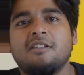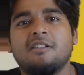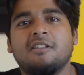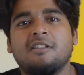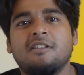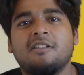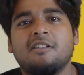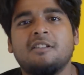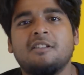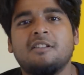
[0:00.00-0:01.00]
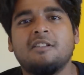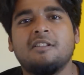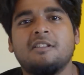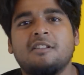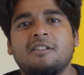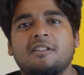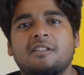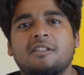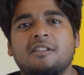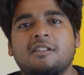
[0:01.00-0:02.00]

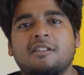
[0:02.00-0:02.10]
[no speech]